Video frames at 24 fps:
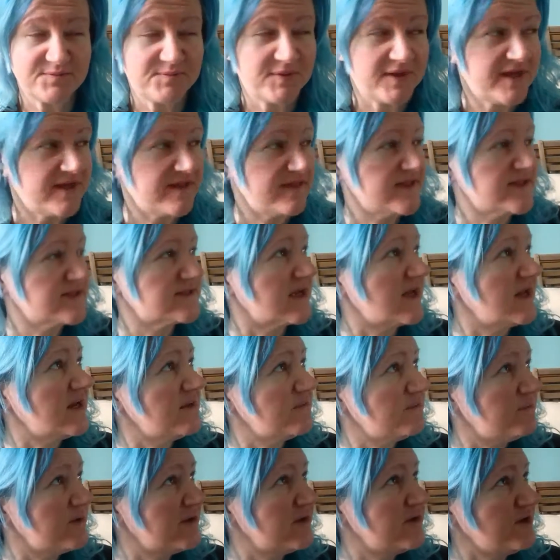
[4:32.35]
be in this
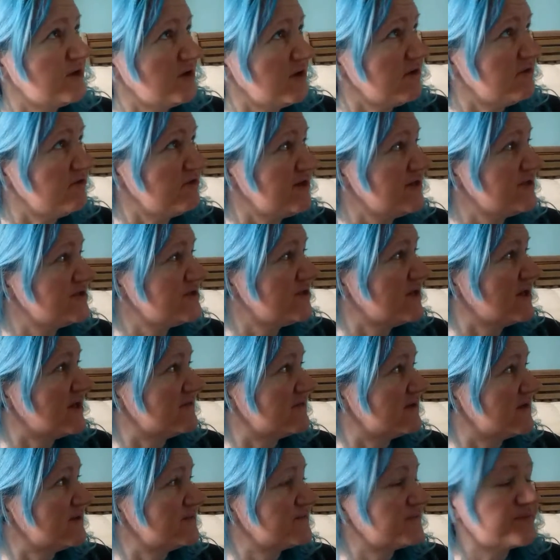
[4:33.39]
colour. But you know, I really do
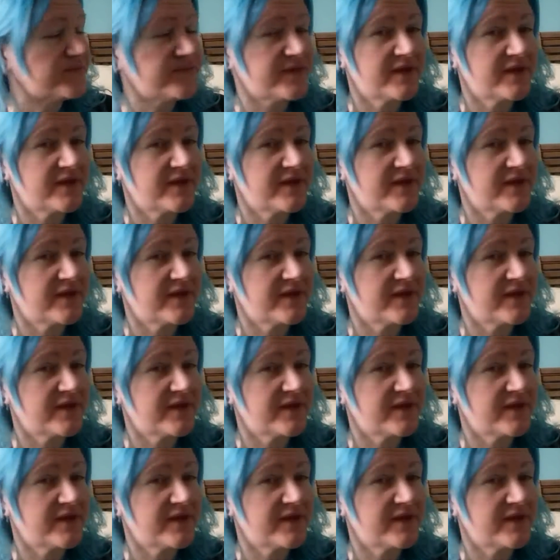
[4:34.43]
love it.